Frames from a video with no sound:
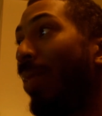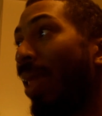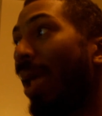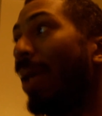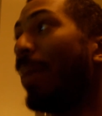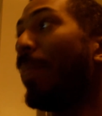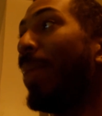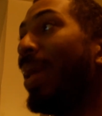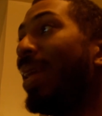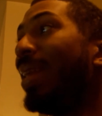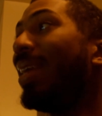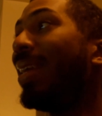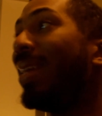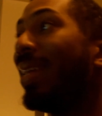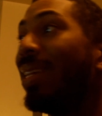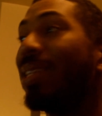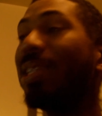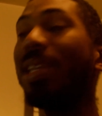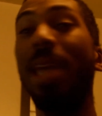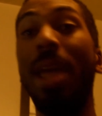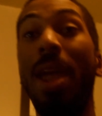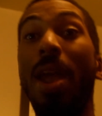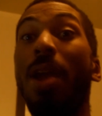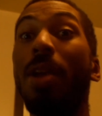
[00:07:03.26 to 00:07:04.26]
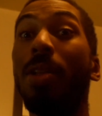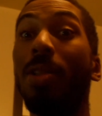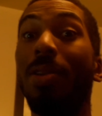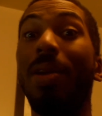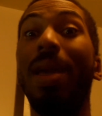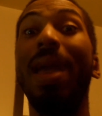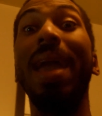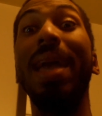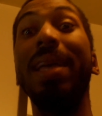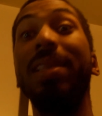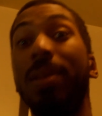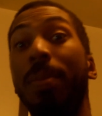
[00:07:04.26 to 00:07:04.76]
Like, meaning this
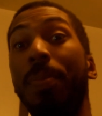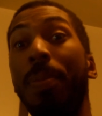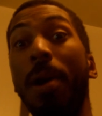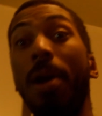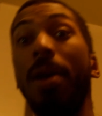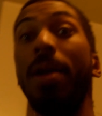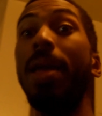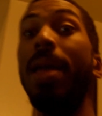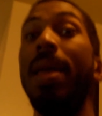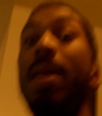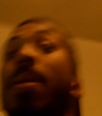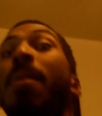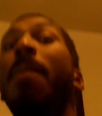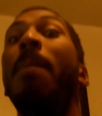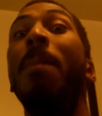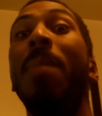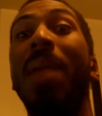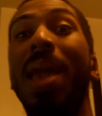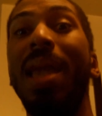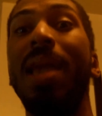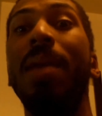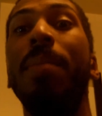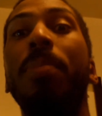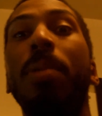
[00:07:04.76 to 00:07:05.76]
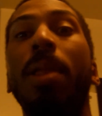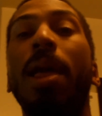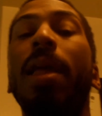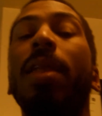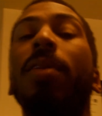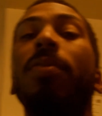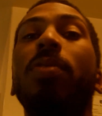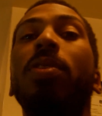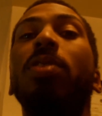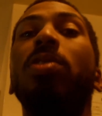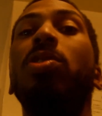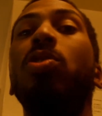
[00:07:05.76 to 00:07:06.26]
character has a part in the main
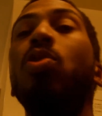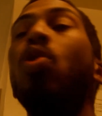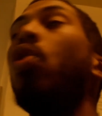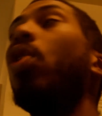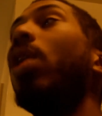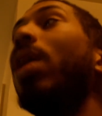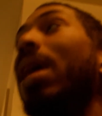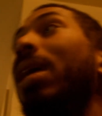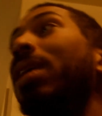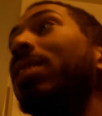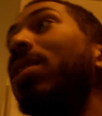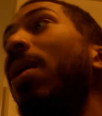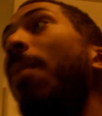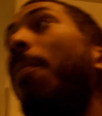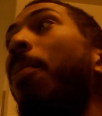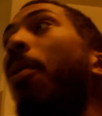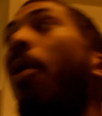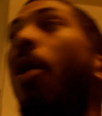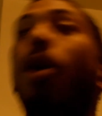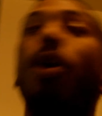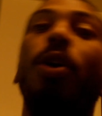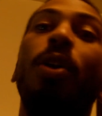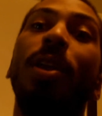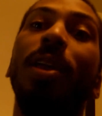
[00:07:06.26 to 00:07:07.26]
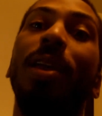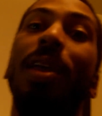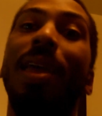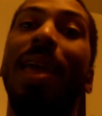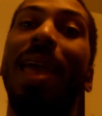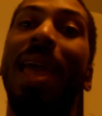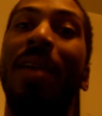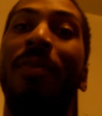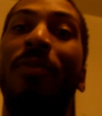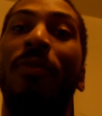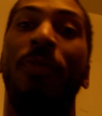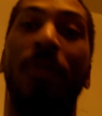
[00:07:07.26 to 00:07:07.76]
plot of the story, is a
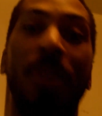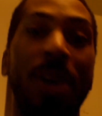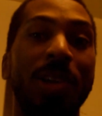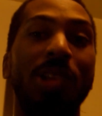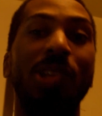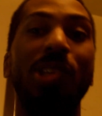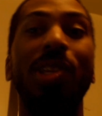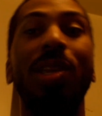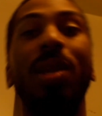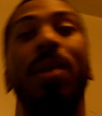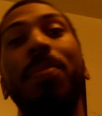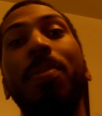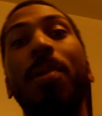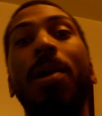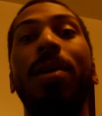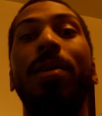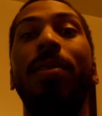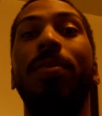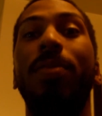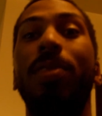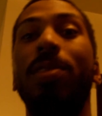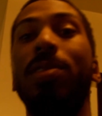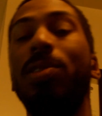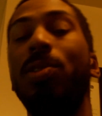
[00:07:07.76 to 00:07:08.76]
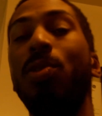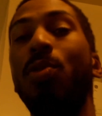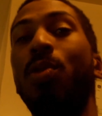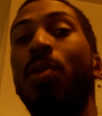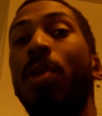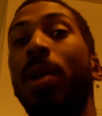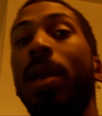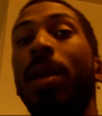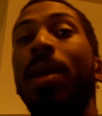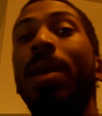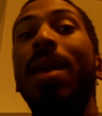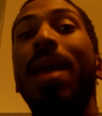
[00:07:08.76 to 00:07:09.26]
functioning part of the
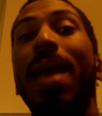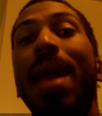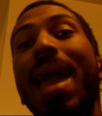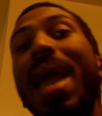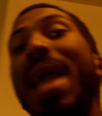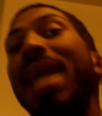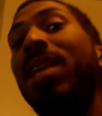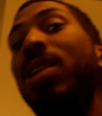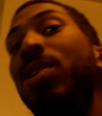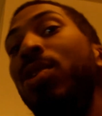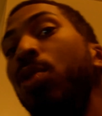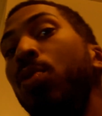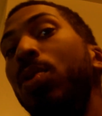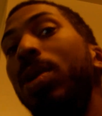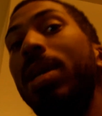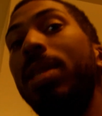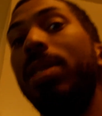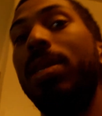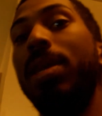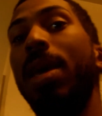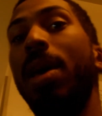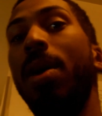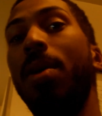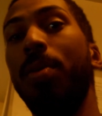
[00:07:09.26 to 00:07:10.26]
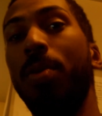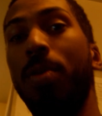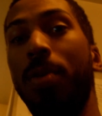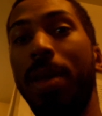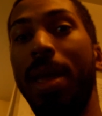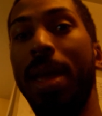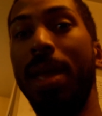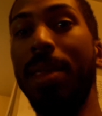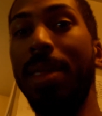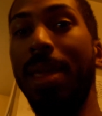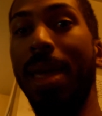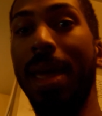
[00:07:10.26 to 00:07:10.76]
story, and you get to help
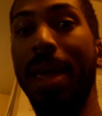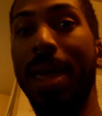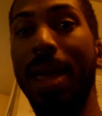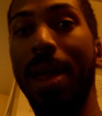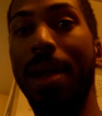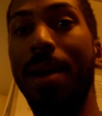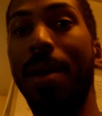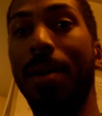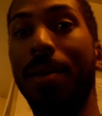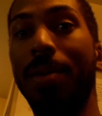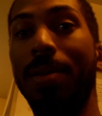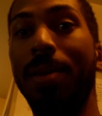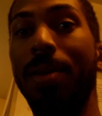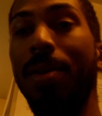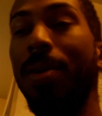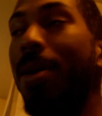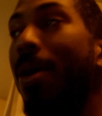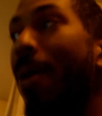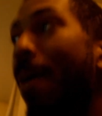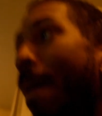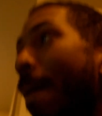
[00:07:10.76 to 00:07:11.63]
create that character.